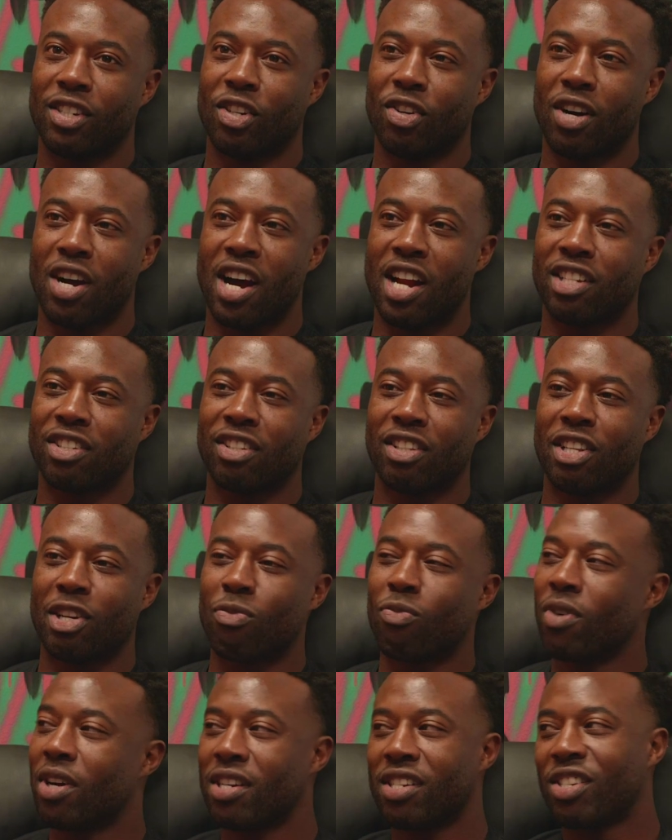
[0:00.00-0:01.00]
Honestly,
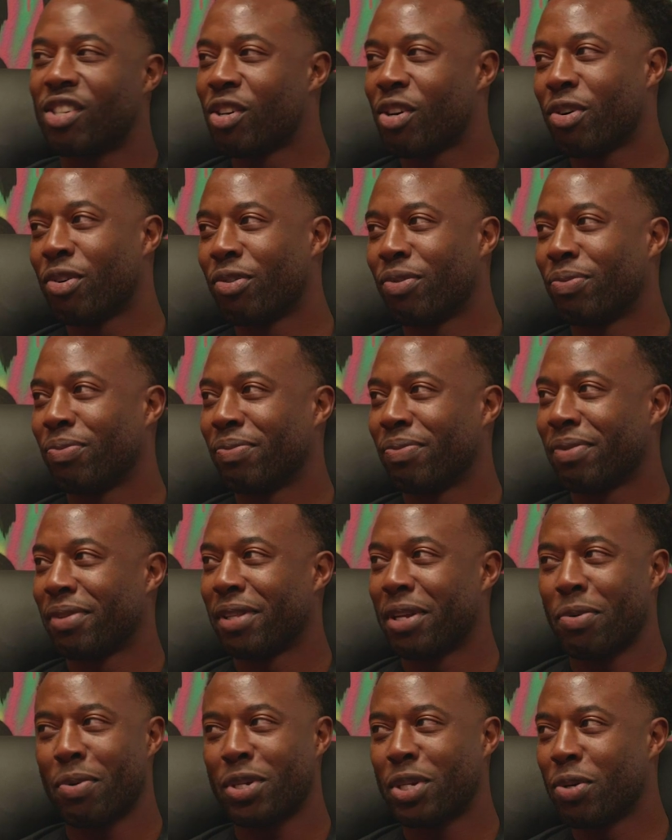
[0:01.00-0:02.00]
there was no
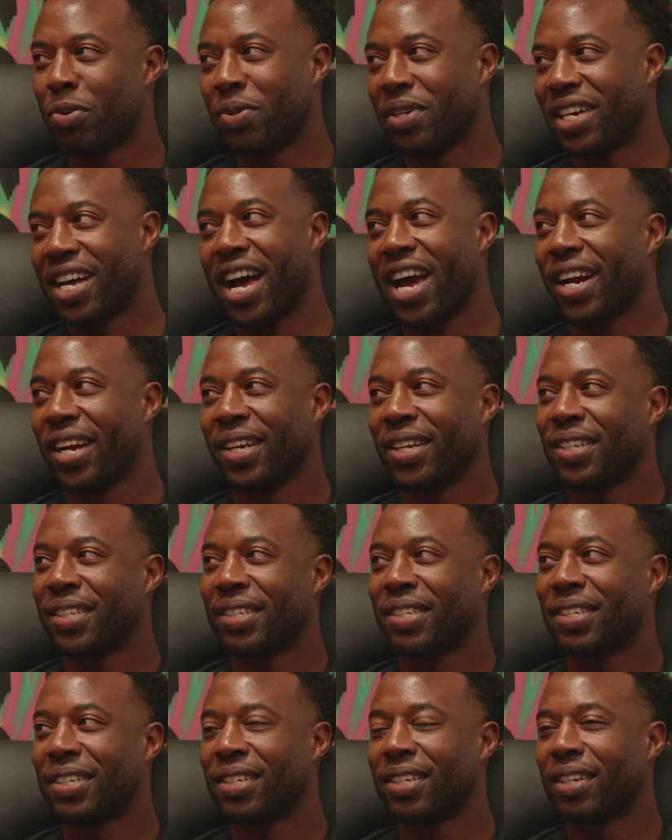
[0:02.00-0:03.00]

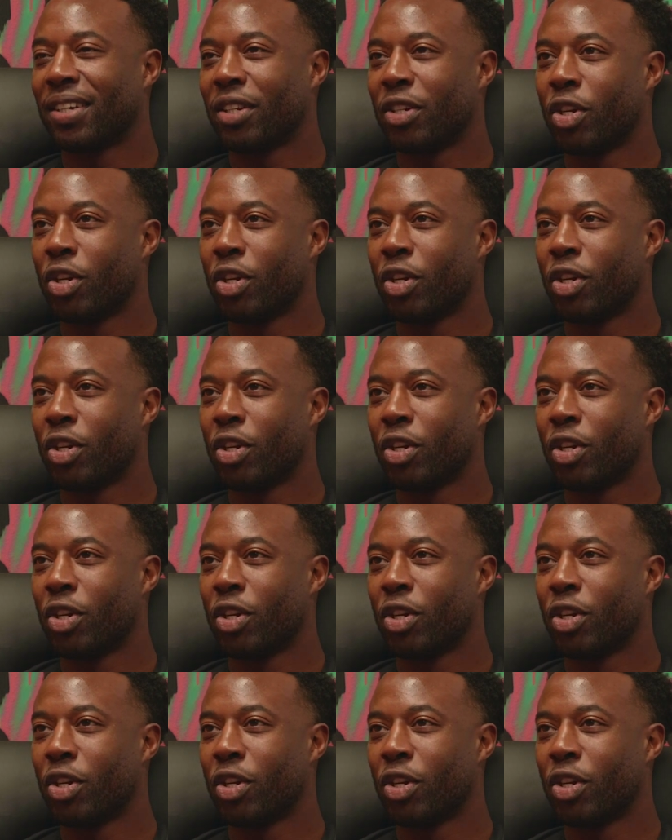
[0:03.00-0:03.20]
guidance.